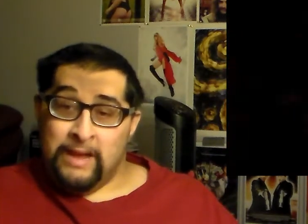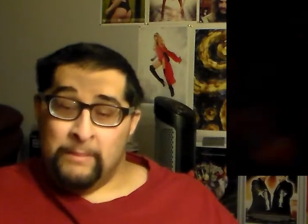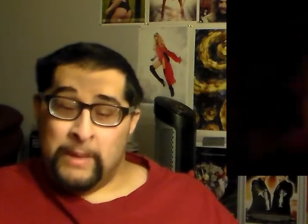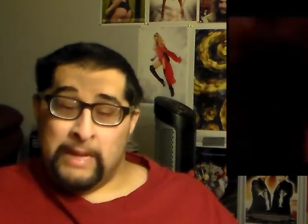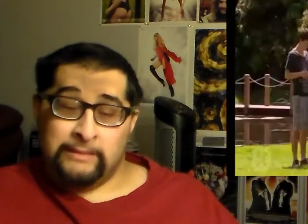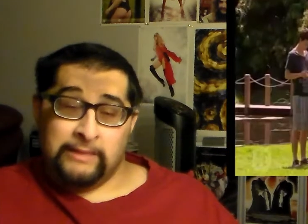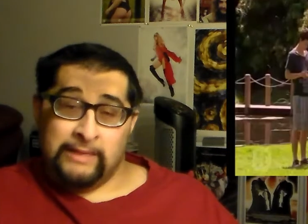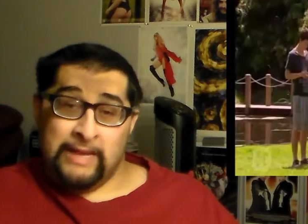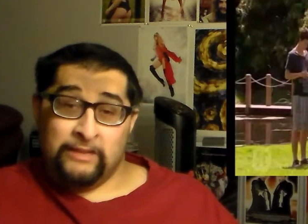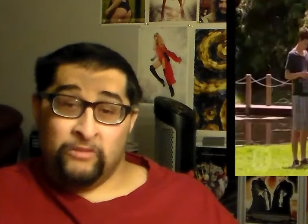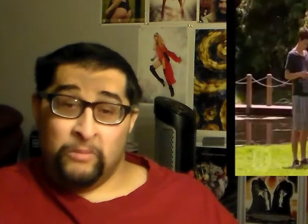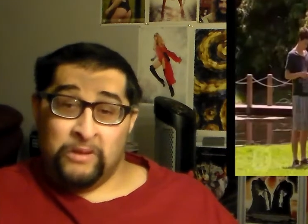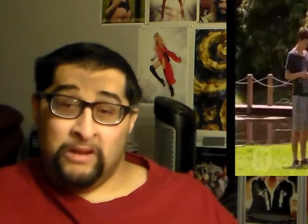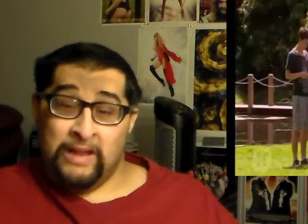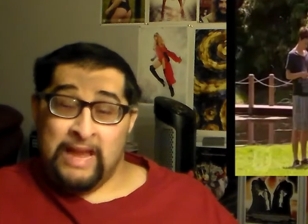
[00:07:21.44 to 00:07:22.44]
I'm guessing that's
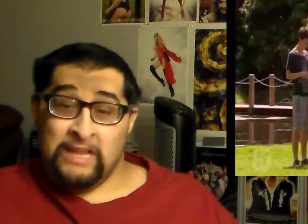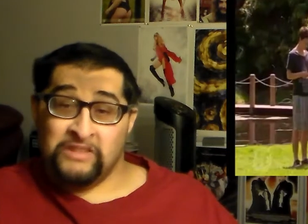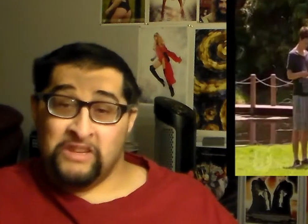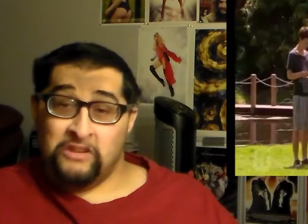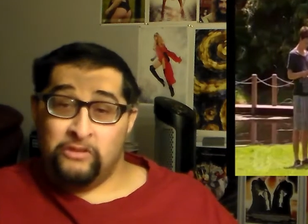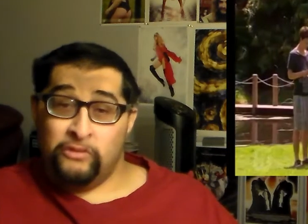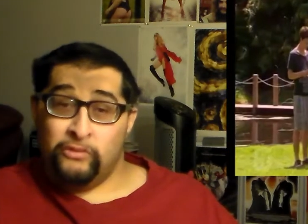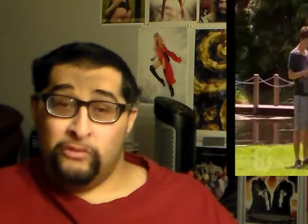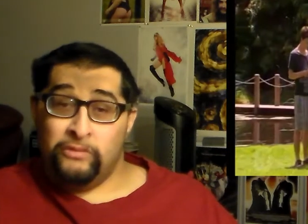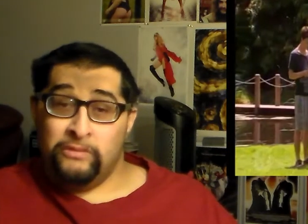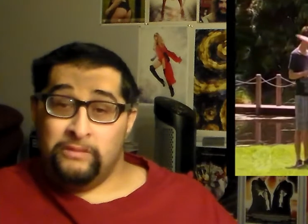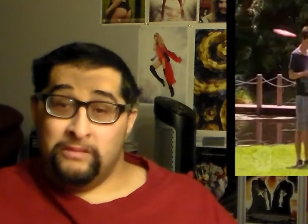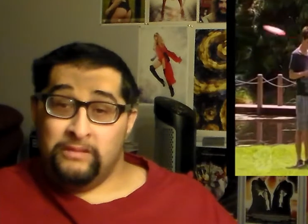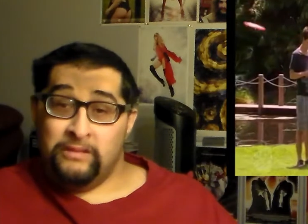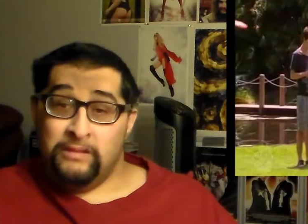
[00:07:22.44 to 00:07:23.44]
from Classic Who. You
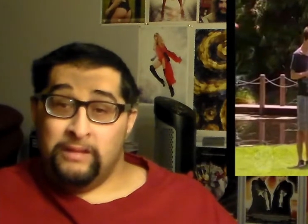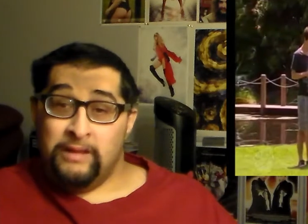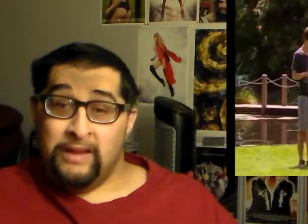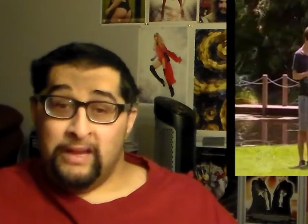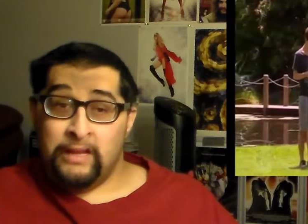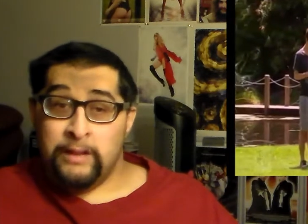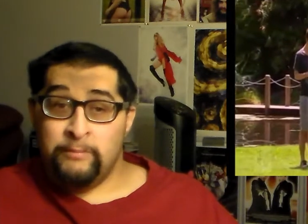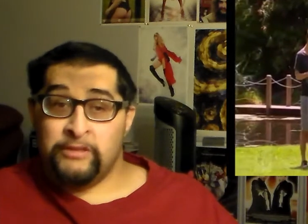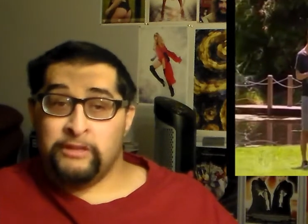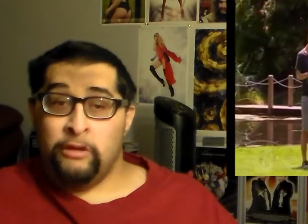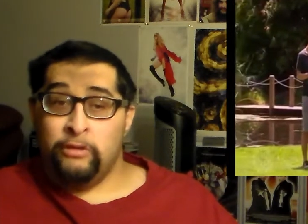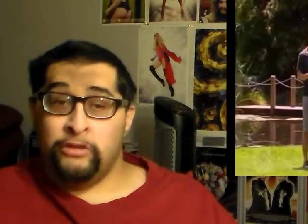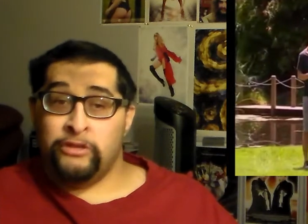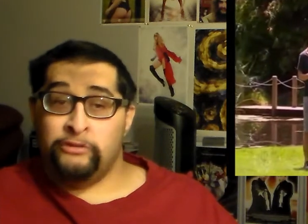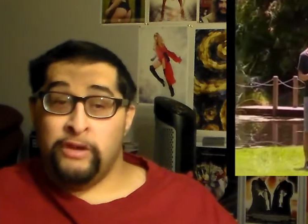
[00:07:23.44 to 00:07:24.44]
be there? Dude, I'm
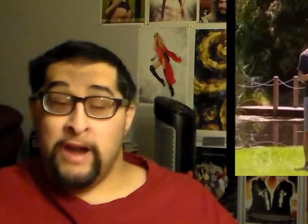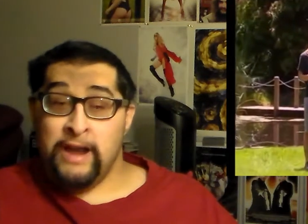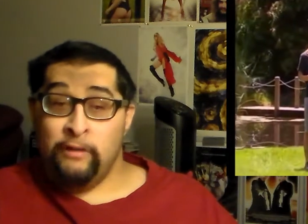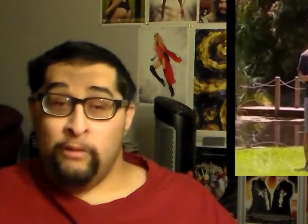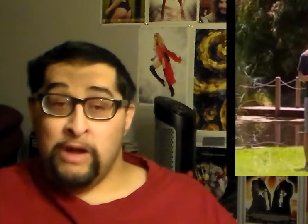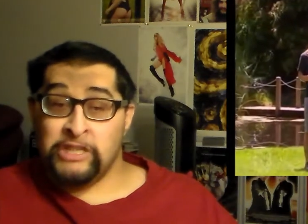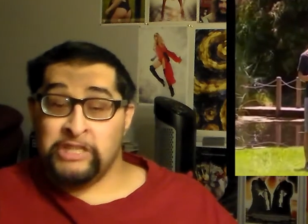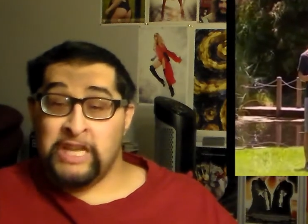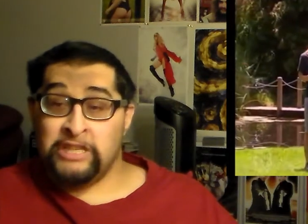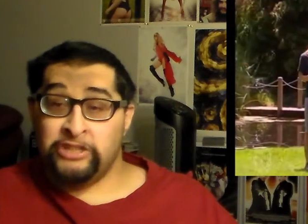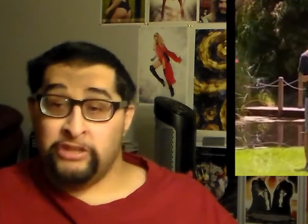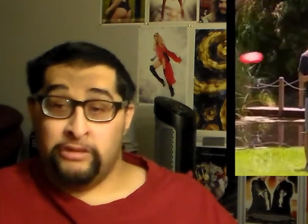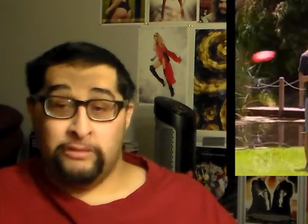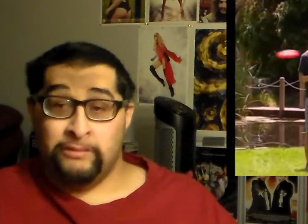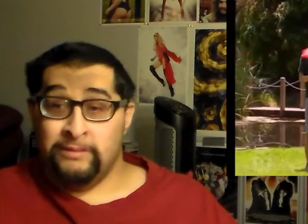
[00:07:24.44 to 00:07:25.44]
so dry and watch that
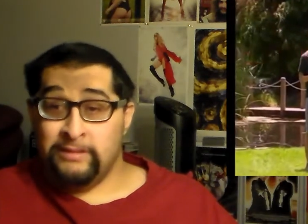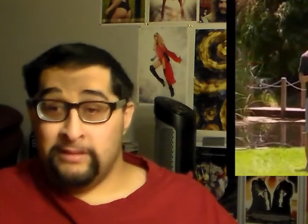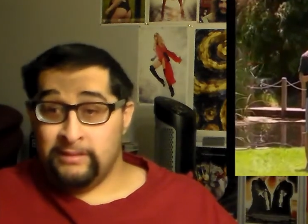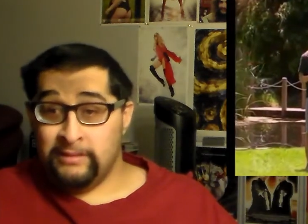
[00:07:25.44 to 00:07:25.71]
show.